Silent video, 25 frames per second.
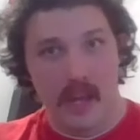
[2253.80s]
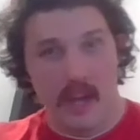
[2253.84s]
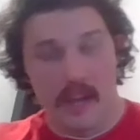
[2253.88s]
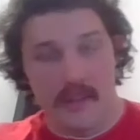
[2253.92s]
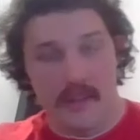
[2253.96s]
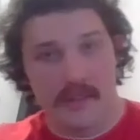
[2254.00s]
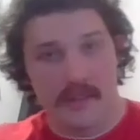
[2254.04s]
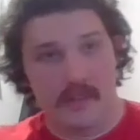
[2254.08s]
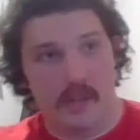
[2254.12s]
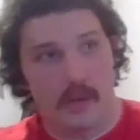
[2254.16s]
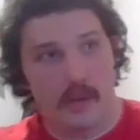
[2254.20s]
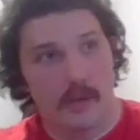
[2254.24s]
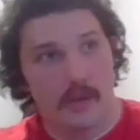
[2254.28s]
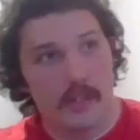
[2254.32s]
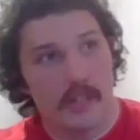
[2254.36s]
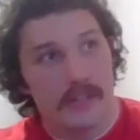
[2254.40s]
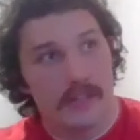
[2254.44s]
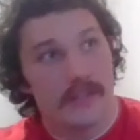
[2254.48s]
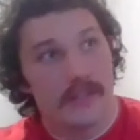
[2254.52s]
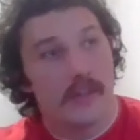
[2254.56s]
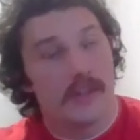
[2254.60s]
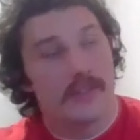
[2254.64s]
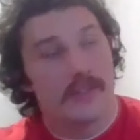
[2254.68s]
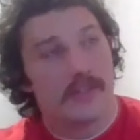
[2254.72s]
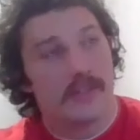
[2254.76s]
And so we
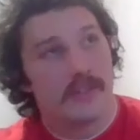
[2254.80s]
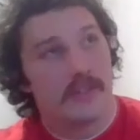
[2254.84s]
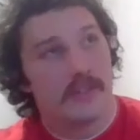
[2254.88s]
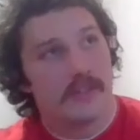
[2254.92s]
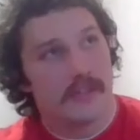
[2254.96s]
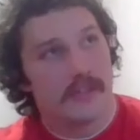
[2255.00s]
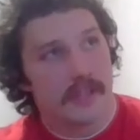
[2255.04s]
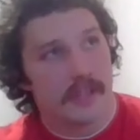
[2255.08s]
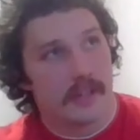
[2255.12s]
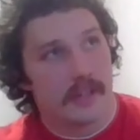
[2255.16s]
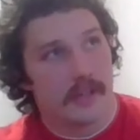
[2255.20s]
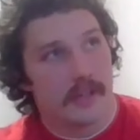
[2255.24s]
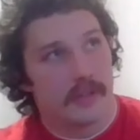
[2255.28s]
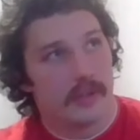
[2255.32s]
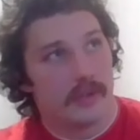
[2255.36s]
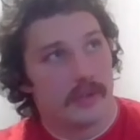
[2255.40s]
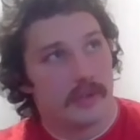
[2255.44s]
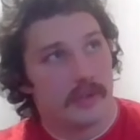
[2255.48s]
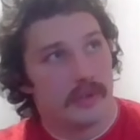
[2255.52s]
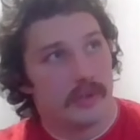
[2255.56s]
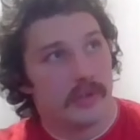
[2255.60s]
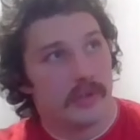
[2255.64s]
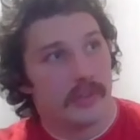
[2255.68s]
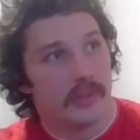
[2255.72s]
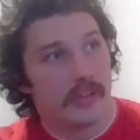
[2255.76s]
did those two
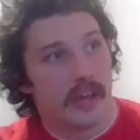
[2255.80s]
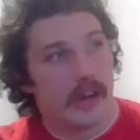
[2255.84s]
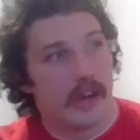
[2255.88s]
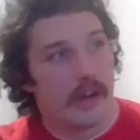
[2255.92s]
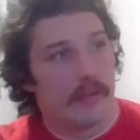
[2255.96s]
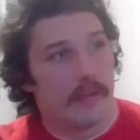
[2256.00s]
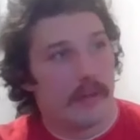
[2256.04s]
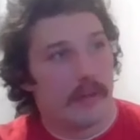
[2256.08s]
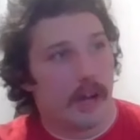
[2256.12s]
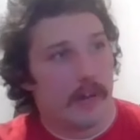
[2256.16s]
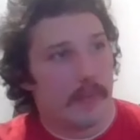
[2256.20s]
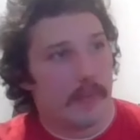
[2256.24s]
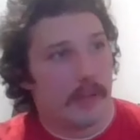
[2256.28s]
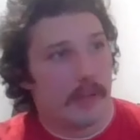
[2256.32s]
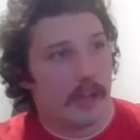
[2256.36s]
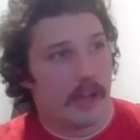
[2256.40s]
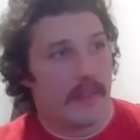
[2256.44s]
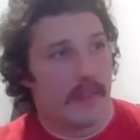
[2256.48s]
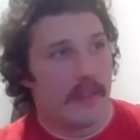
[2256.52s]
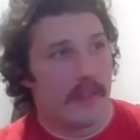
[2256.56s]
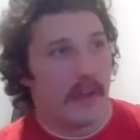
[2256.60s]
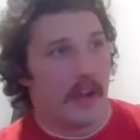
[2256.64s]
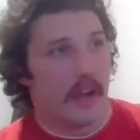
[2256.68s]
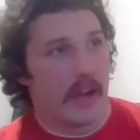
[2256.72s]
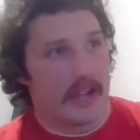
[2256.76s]
singles, Right
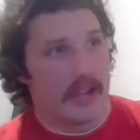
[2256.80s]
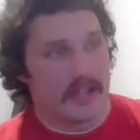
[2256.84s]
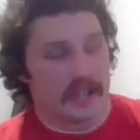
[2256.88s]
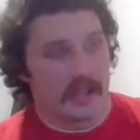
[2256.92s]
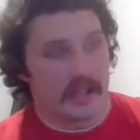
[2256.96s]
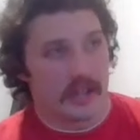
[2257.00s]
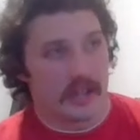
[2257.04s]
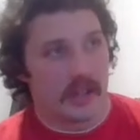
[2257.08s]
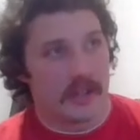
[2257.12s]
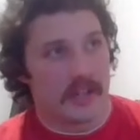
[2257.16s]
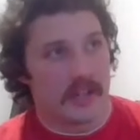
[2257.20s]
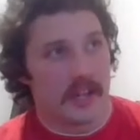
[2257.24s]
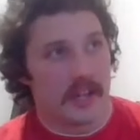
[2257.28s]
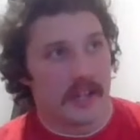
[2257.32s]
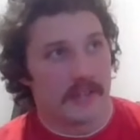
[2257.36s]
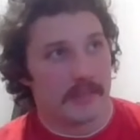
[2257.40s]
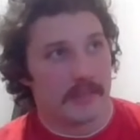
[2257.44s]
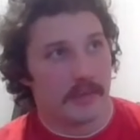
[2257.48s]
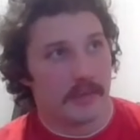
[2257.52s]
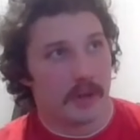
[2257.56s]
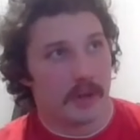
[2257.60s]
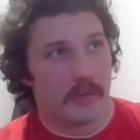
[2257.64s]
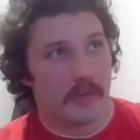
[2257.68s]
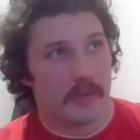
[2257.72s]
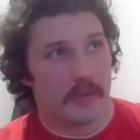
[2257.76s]
Behind the Eyes and Contact
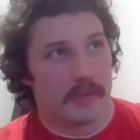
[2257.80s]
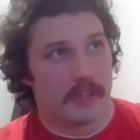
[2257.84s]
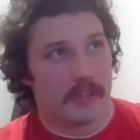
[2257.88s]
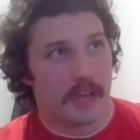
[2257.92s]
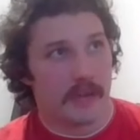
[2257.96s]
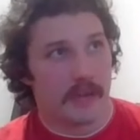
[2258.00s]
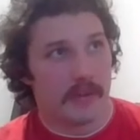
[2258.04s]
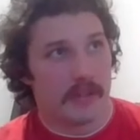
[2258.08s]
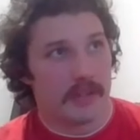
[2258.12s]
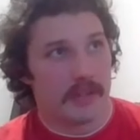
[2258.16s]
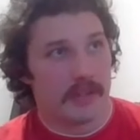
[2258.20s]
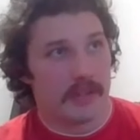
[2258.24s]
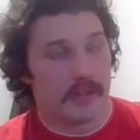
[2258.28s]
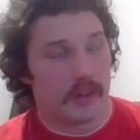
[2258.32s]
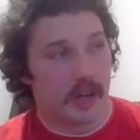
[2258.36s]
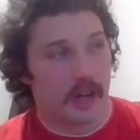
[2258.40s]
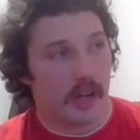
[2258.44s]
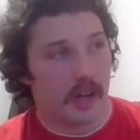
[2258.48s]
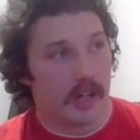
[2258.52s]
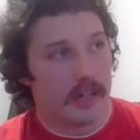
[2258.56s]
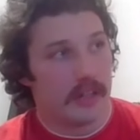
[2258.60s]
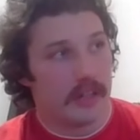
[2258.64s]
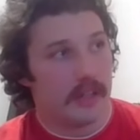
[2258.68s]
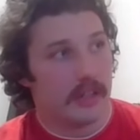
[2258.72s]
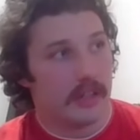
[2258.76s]
Sport with Damien
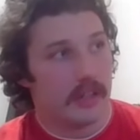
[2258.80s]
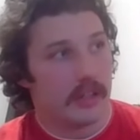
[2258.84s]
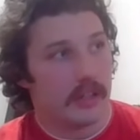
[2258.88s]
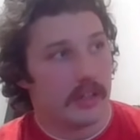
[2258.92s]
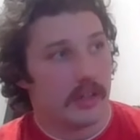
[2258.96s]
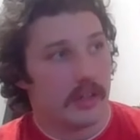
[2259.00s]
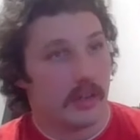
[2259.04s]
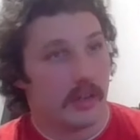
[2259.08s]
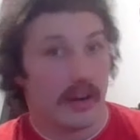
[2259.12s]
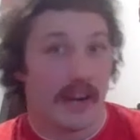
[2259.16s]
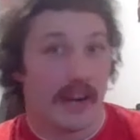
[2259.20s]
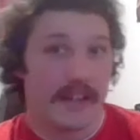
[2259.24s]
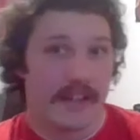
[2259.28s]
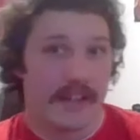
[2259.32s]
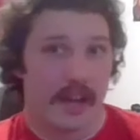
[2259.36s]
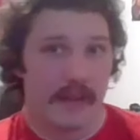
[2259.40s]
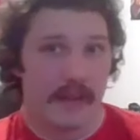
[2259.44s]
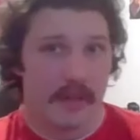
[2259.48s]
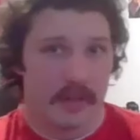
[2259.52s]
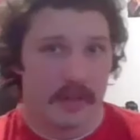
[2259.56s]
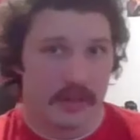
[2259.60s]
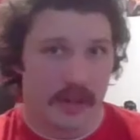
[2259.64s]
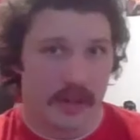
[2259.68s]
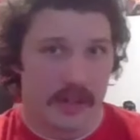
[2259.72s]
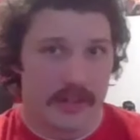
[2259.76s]
Gerard, or at
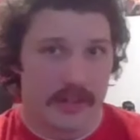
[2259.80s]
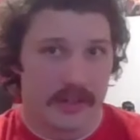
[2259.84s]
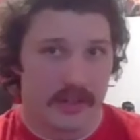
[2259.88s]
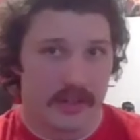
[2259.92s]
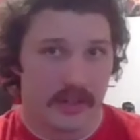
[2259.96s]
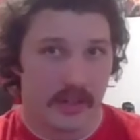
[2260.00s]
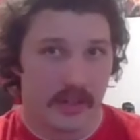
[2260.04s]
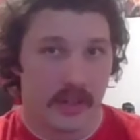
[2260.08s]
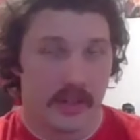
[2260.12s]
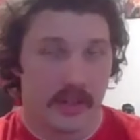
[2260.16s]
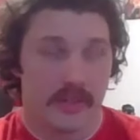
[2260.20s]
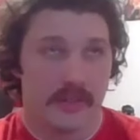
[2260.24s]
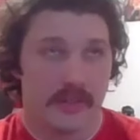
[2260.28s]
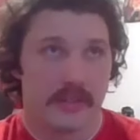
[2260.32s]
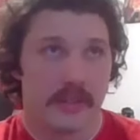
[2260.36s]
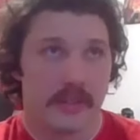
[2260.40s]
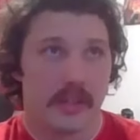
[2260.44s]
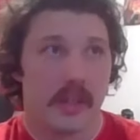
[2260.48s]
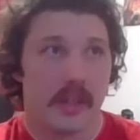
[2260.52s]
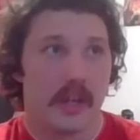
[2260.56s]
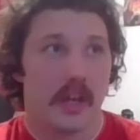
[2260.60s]
Damien Gerard Studios.